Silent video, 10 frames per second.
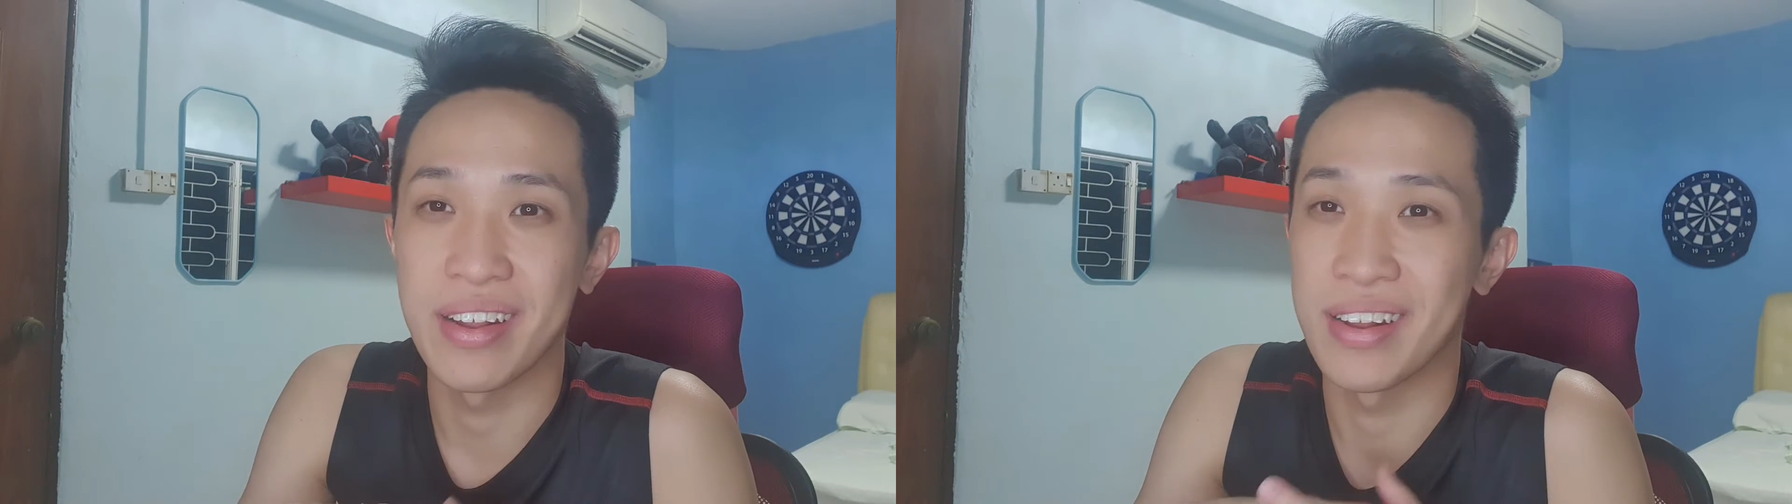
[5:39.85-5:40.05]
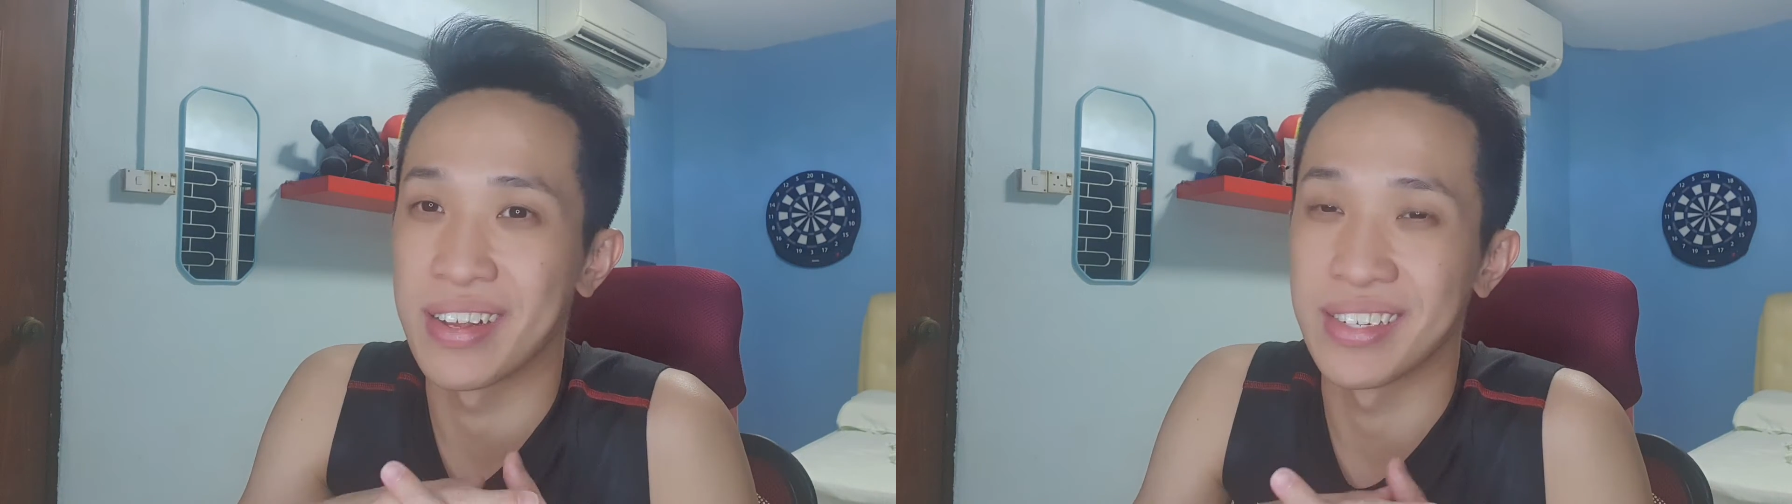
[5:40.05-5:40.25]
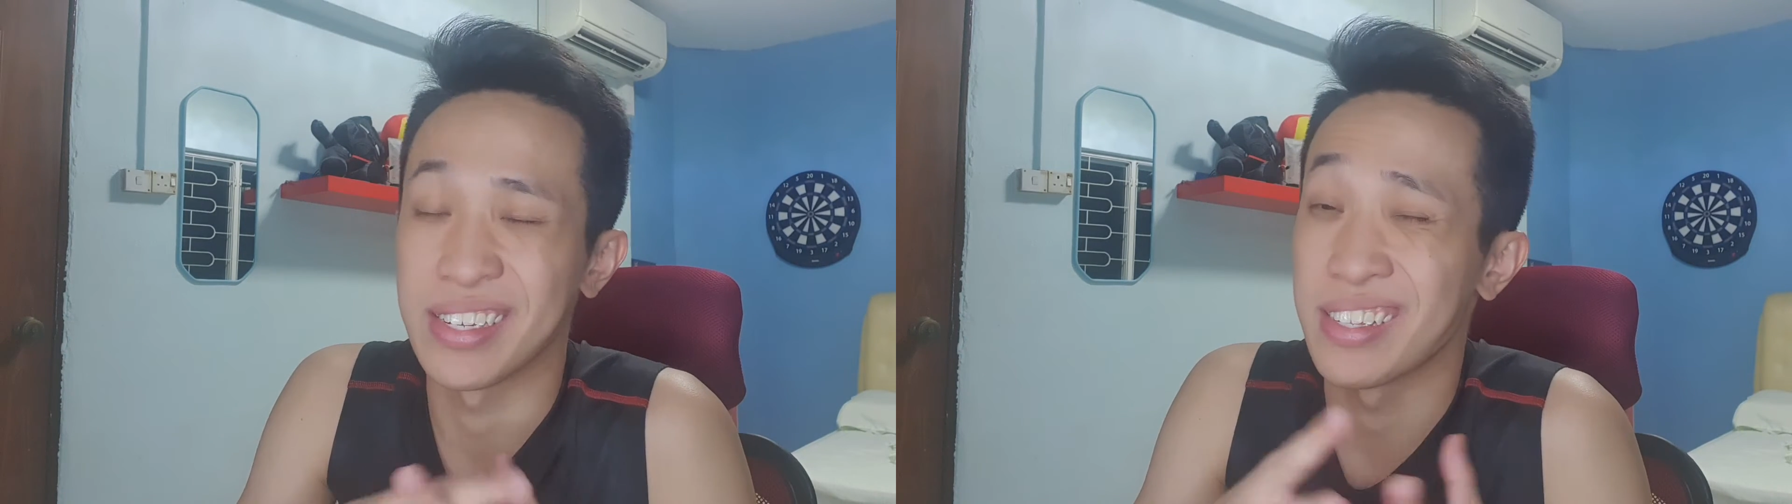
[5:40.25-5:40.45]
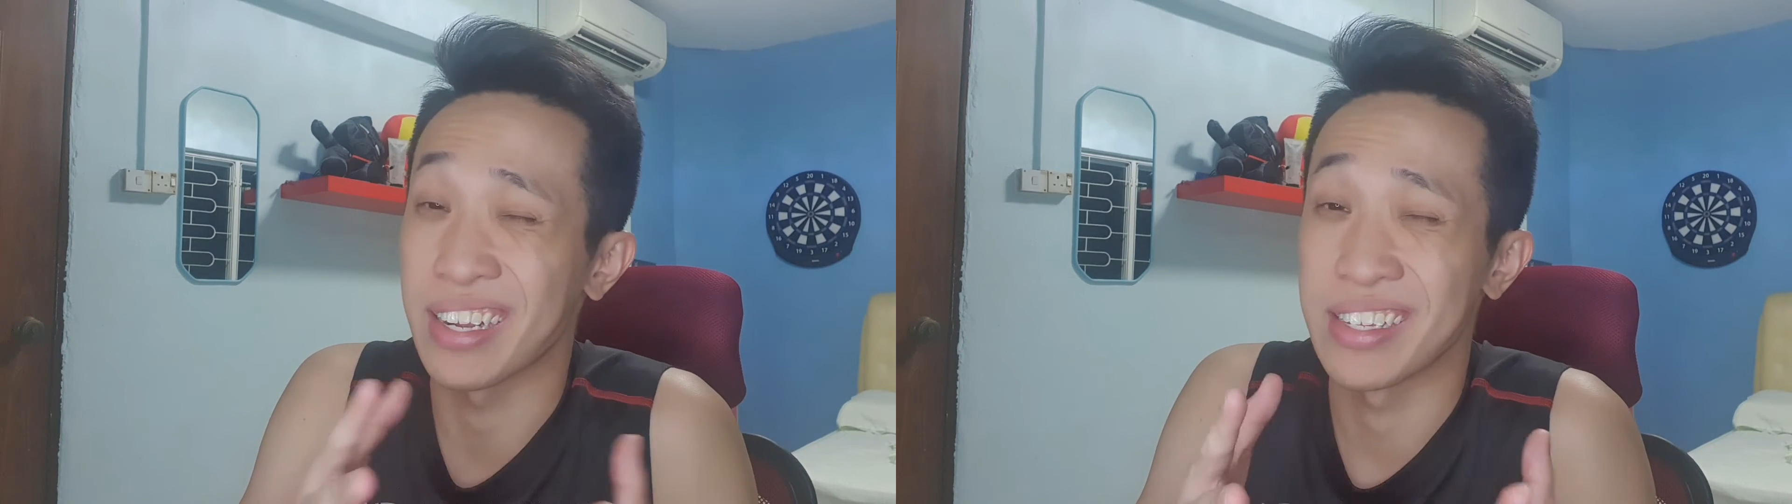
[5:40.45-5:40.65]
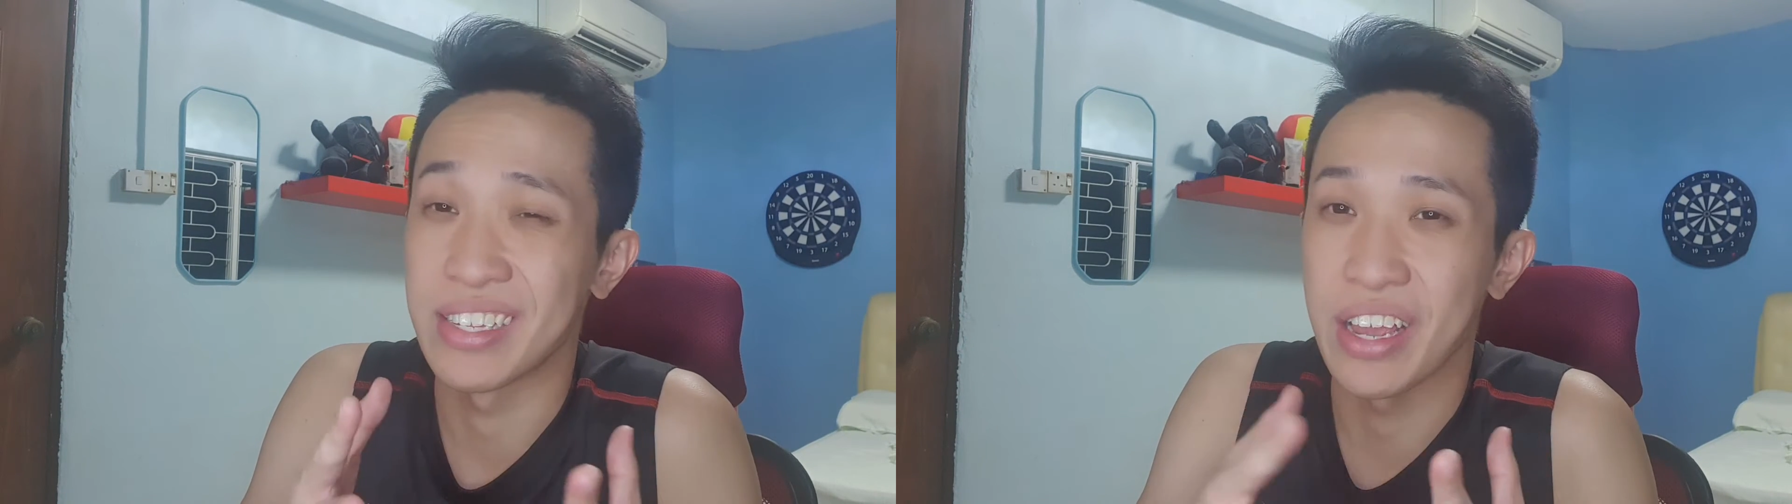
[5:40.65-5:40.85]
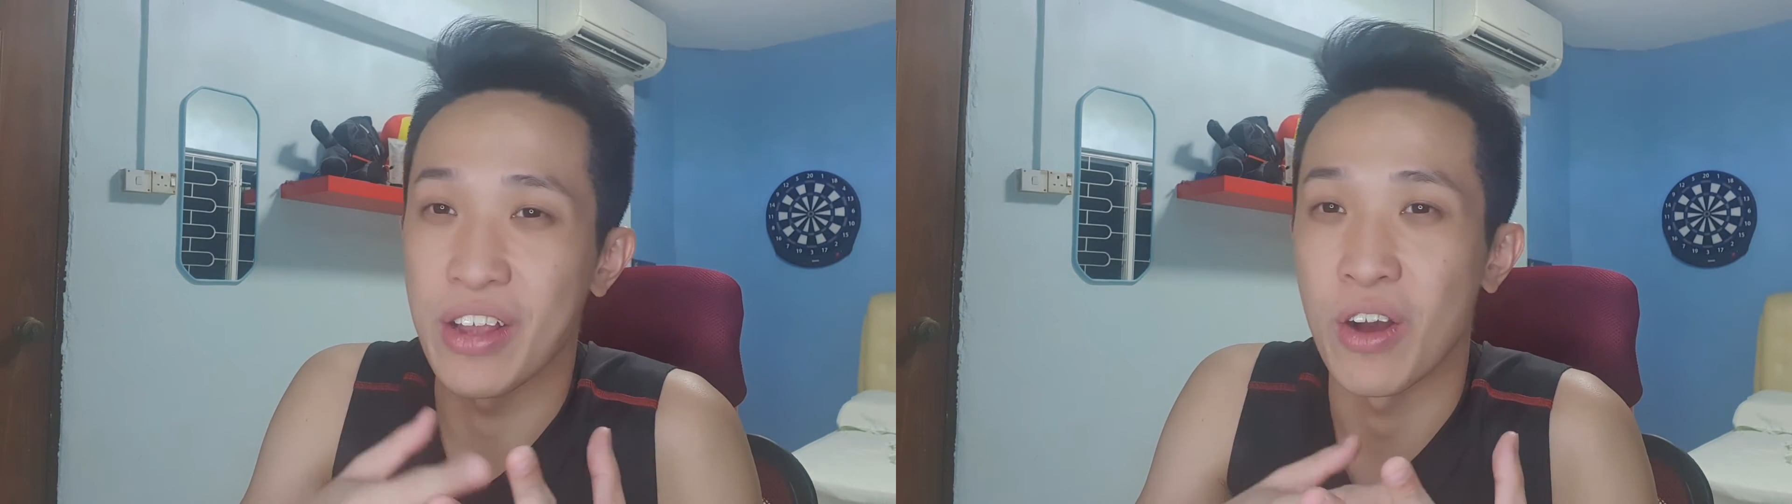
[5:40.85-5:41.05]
You know, just take a day